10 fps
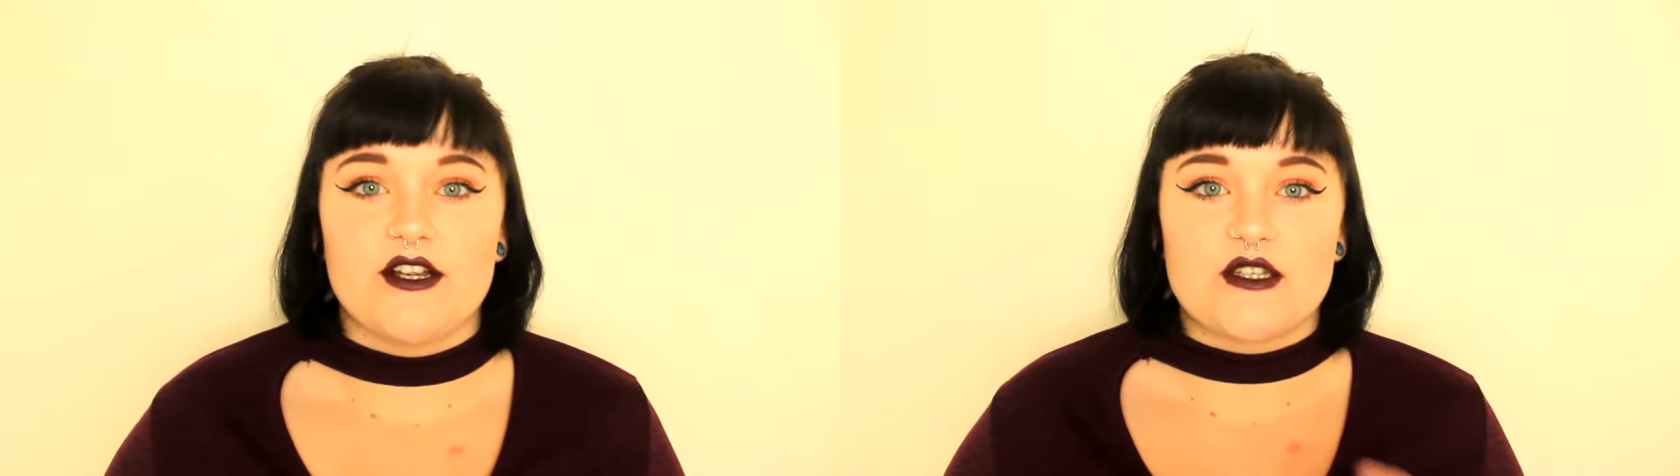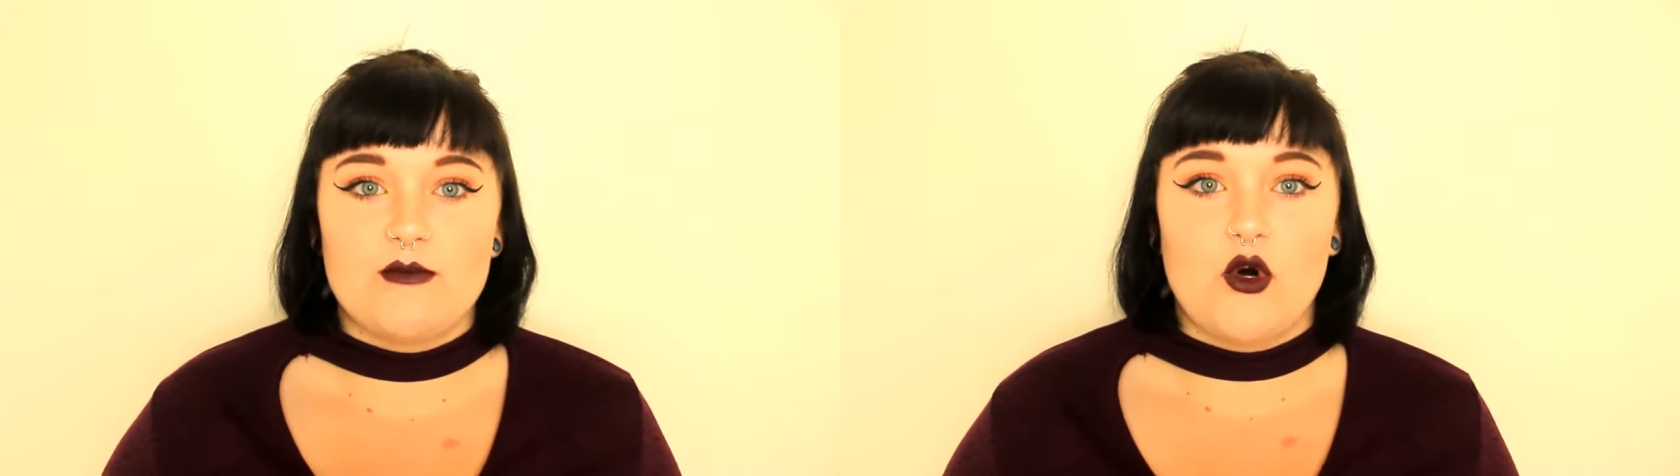
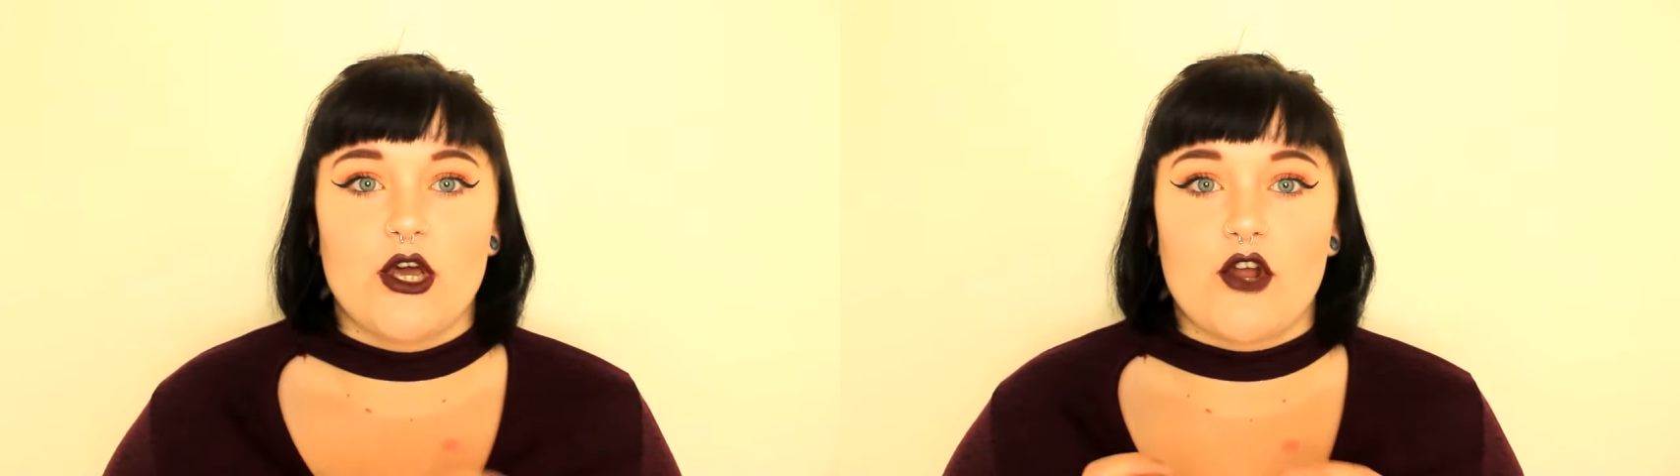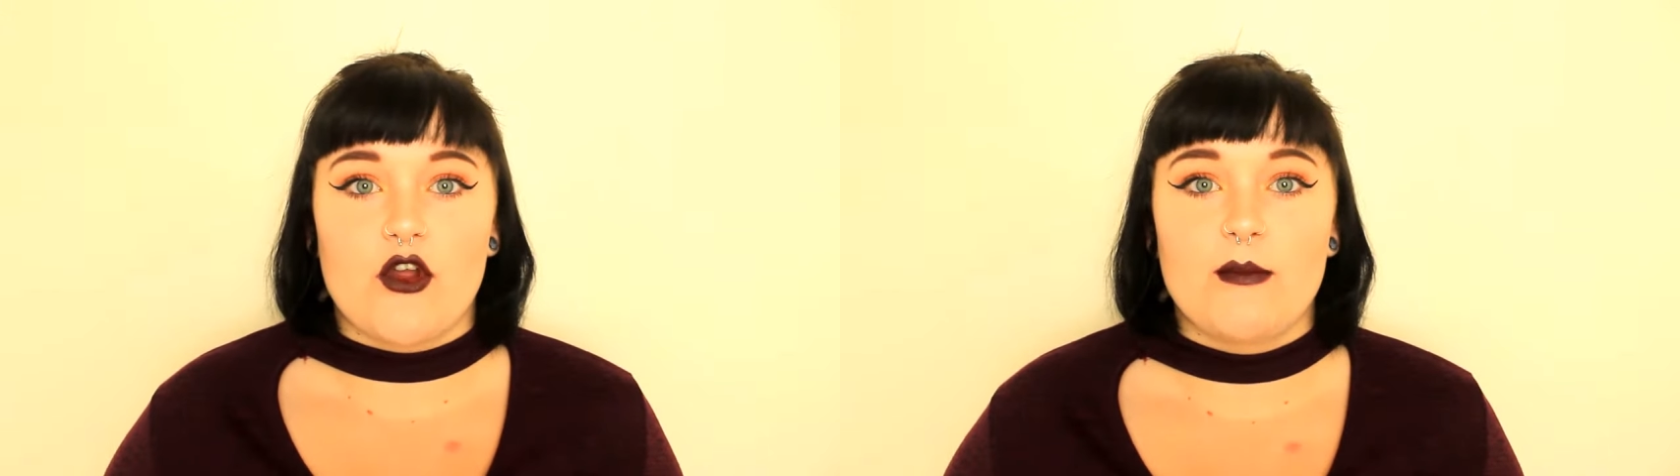of
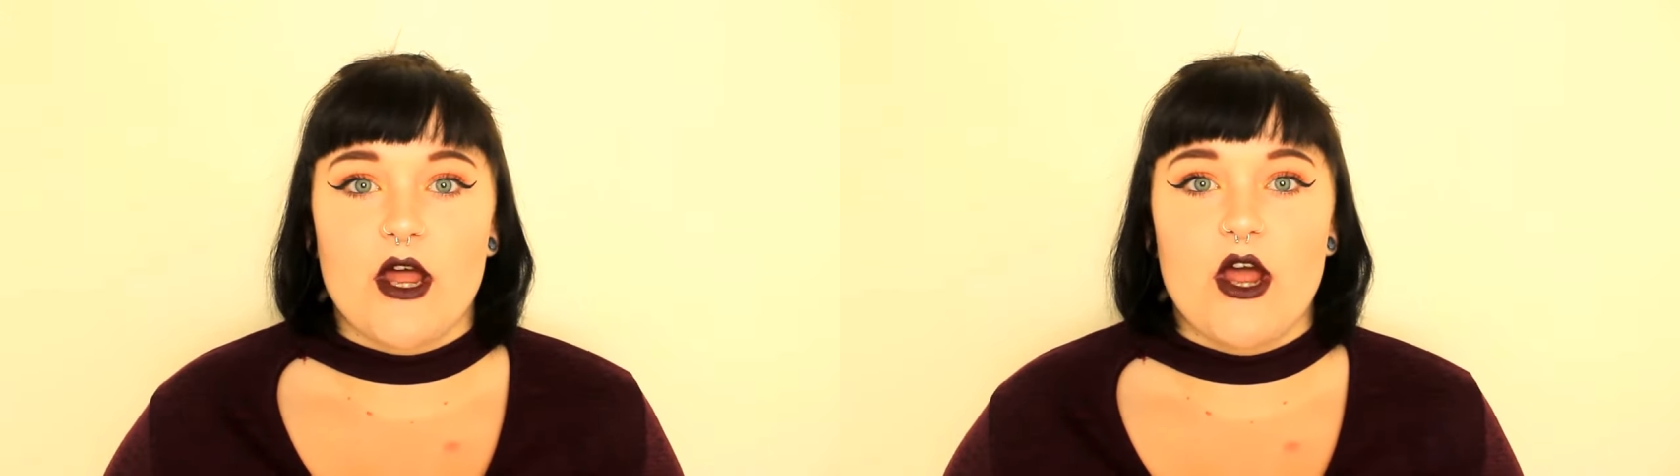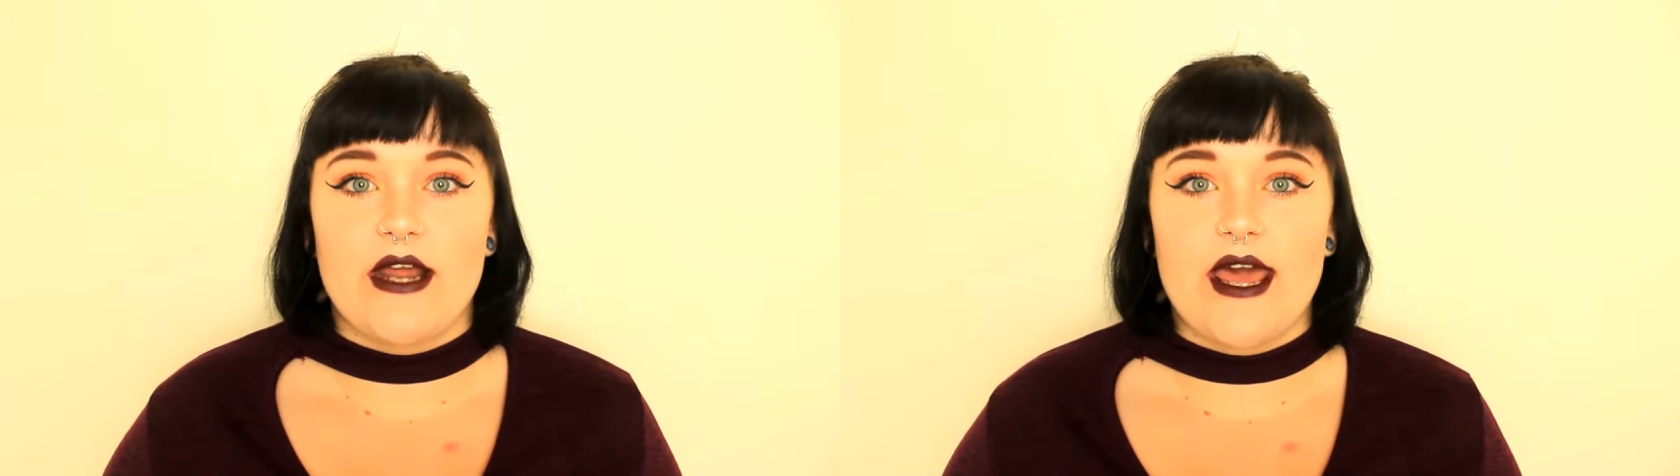smaller group
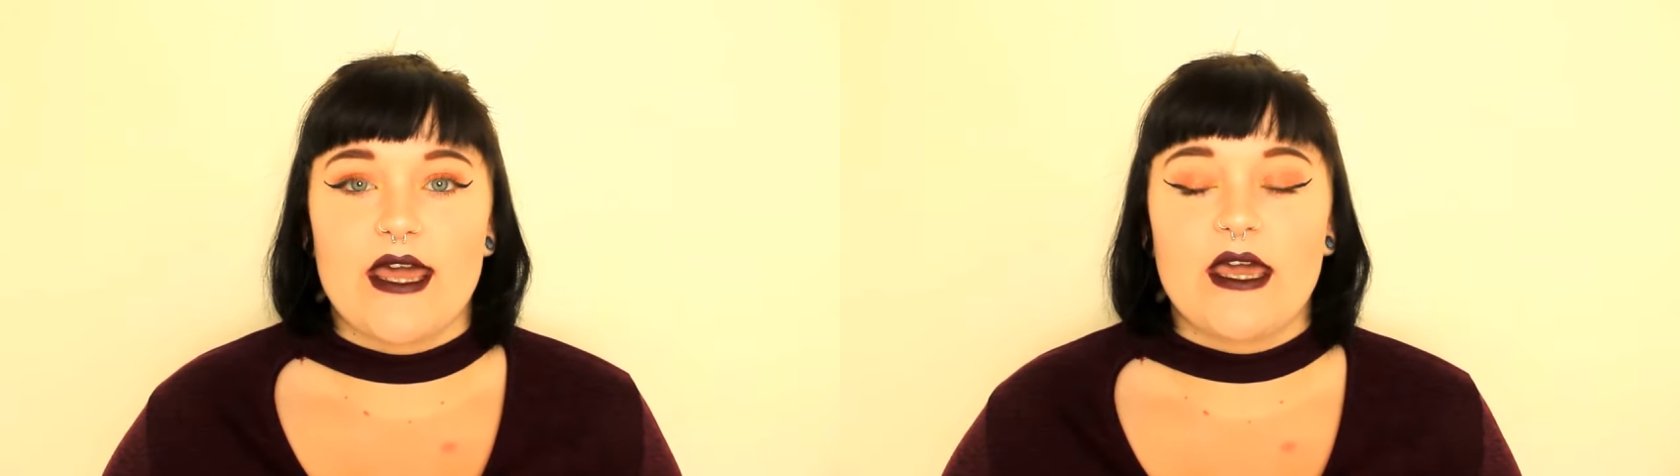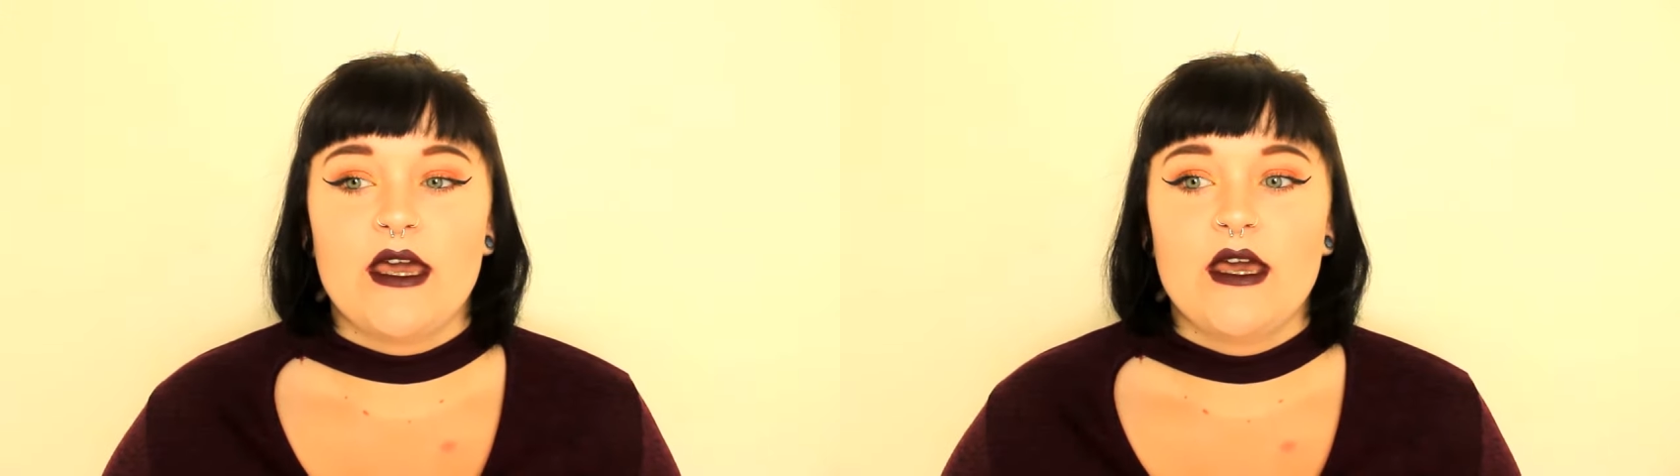
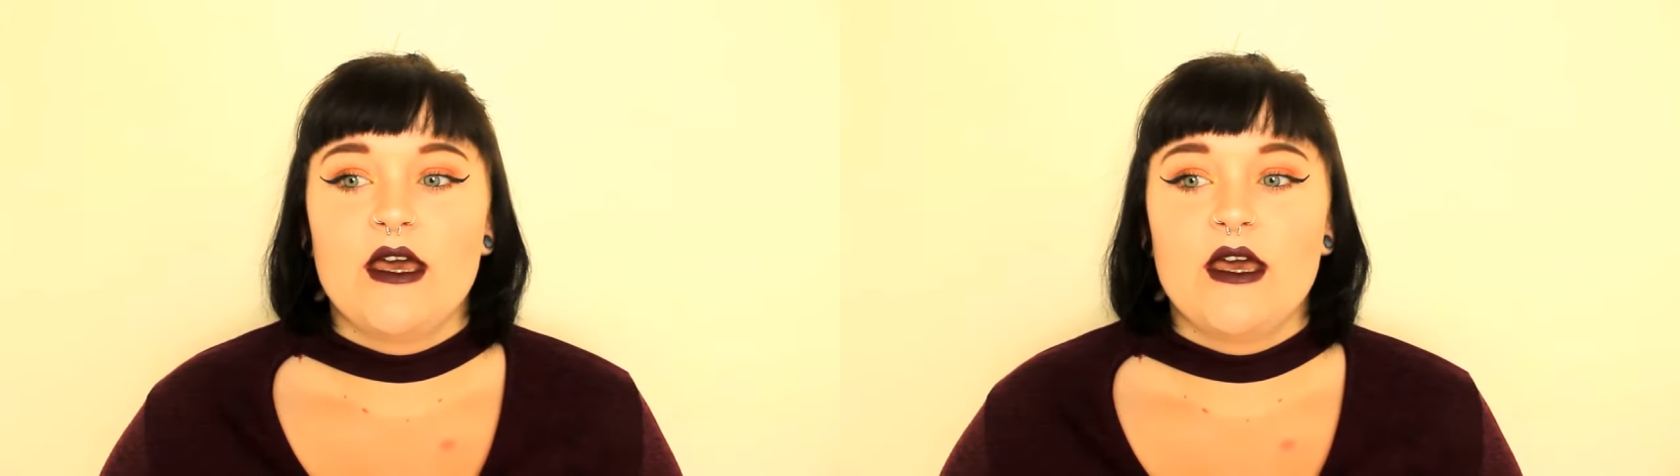learning,